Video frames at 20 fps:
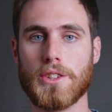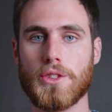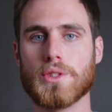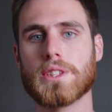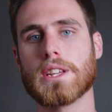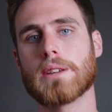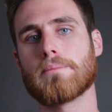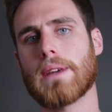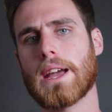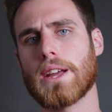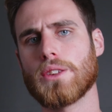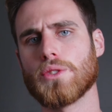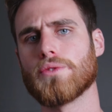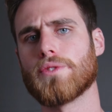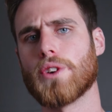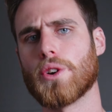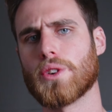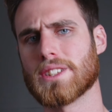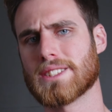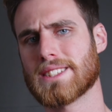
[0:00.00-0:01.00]
using manual
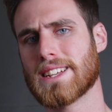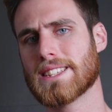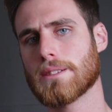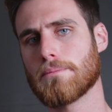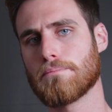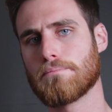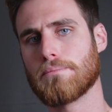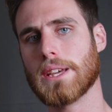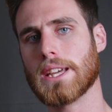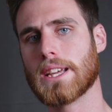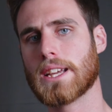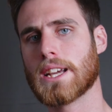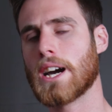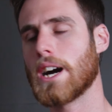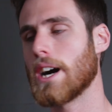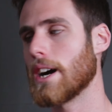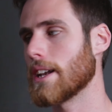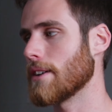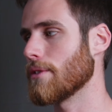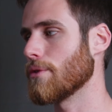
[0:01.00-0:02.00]
focus, that's a big
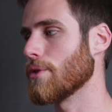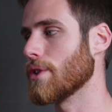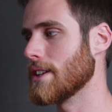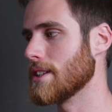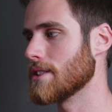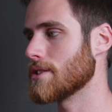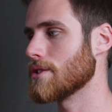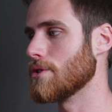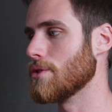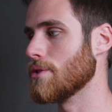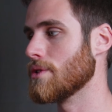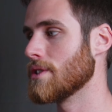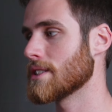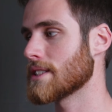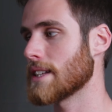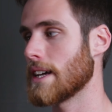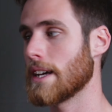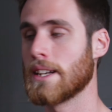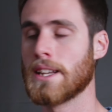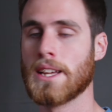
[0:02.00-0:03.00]
con I've run into,
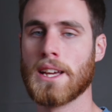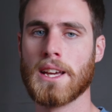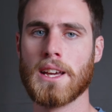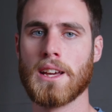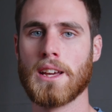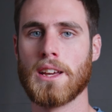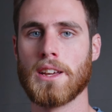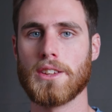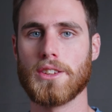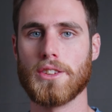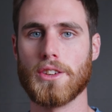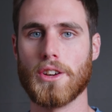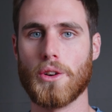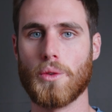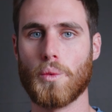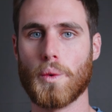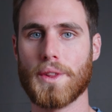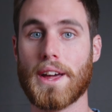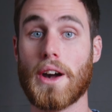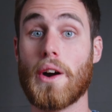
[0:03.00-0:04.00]
is that, you
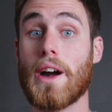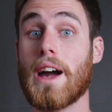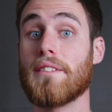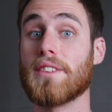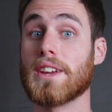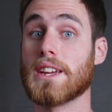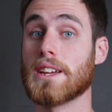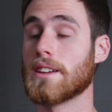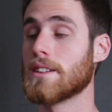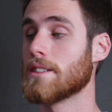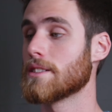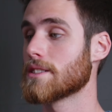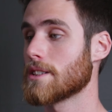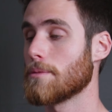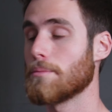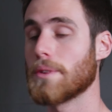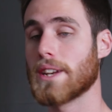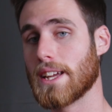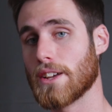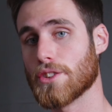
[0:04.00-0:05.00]
know, without having
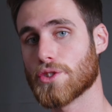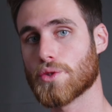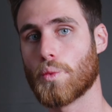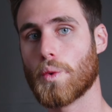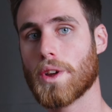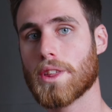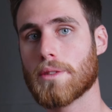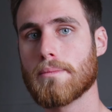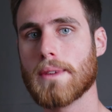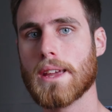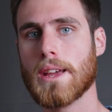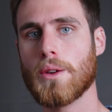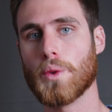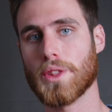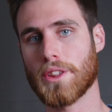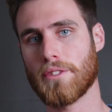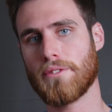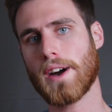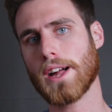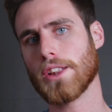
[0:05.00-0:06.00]
somebody else with me
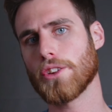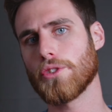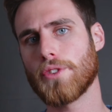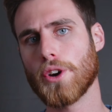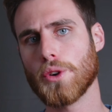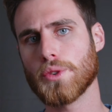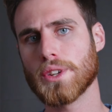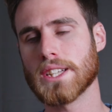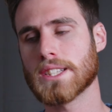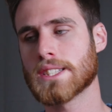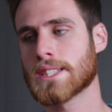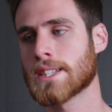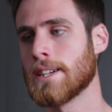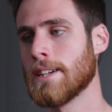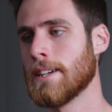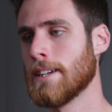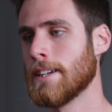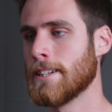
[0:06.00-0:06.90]
with a follow focus,